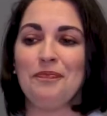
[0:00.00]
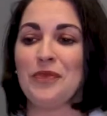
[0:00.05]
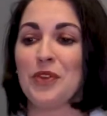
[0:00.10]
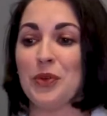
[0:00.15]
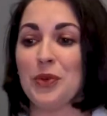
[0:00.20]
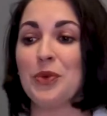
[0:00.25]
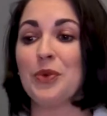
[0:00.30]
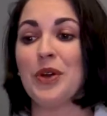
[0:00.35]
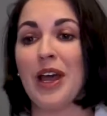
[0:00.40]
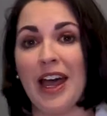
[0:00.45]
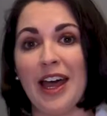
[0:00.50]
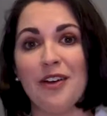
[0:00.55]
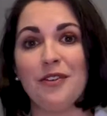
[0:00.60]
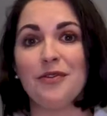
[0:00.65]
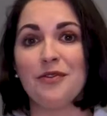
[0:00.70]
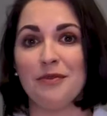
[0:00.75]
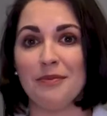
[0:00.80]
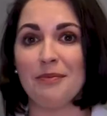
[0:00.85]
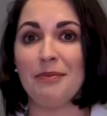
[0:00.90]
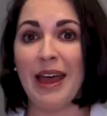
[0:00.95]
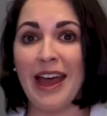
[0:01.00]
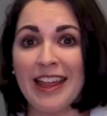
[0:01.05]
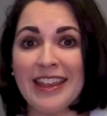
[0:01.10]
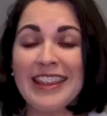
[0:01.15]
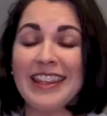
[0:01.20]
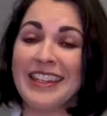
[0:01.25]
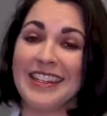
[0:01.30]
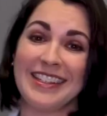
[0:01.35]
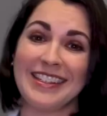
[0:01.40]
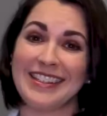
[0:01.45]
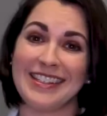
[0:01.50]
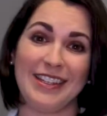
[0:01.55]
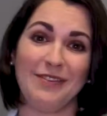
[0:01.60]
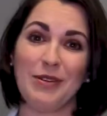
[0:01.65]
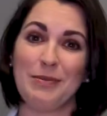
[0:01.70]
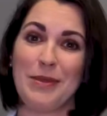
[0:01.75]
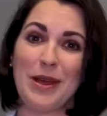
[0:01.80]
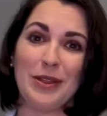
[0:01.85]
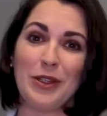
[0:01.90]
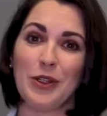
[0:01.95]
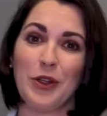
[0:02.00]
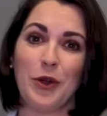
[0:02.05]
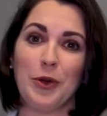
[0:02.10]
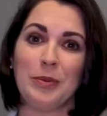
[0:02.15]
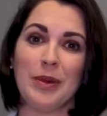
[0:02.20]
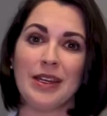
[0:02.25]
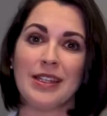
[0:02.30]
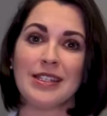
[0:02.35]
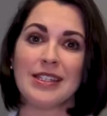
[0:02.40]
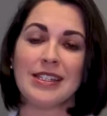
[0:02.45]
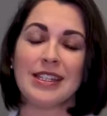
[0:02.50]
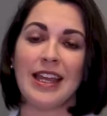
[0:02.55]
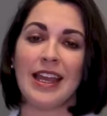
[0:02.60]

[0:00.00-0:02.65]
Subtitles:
who have bad things, even melanomas,